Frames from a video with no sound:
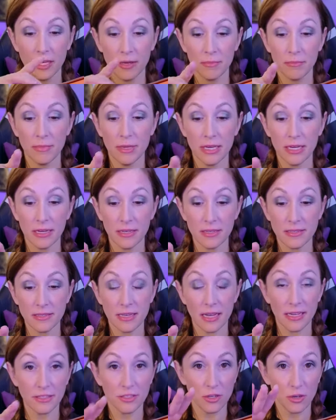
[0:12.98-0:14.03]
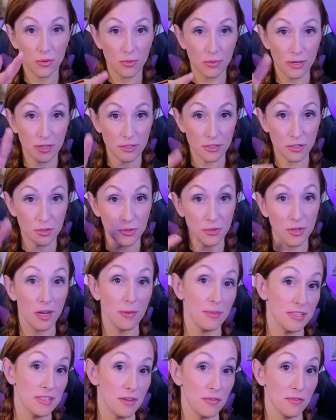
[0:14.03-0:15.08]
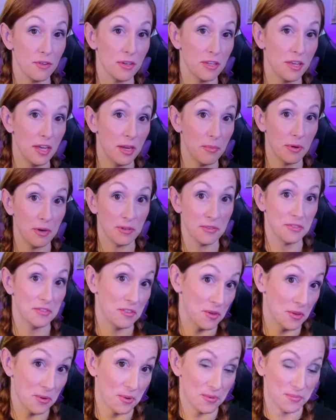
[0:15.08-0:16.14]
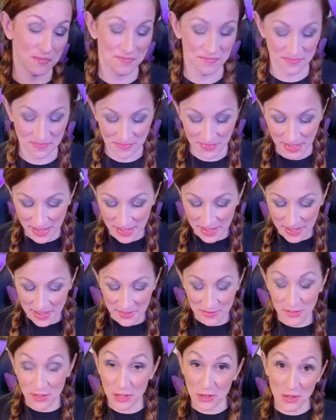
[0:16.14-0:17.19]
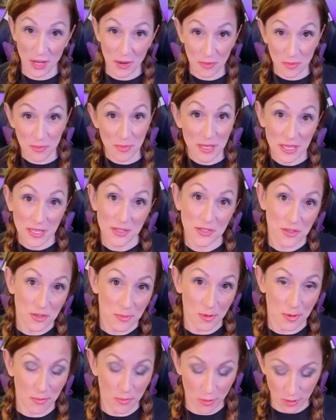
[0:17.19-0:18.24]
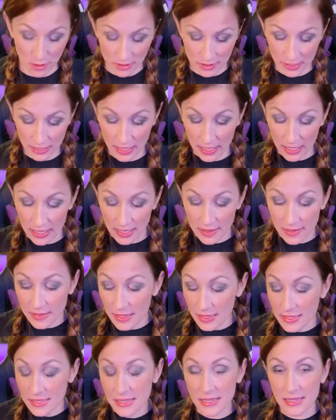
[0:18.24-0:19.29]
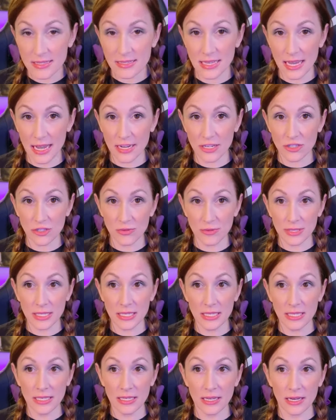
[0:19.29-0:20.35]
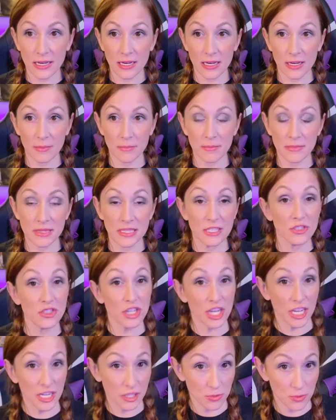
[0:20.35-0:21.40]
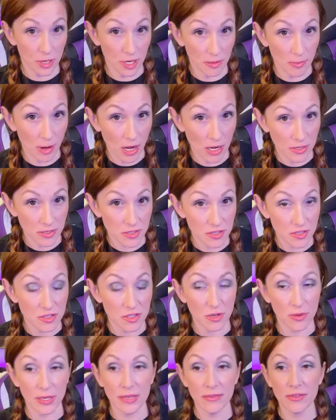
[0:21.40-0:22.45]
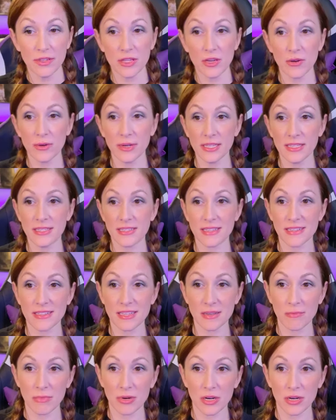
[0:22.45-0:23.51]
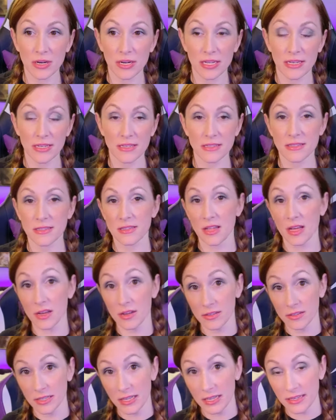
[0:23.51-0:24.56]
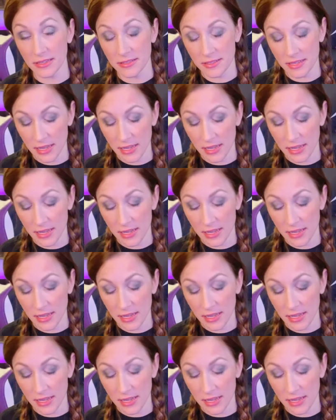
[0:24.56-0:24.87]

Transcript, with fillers: because I don't want to cut myself on camera. So figured that would be super important. This is actually um, the January box. So even though it's December and it's the holidays,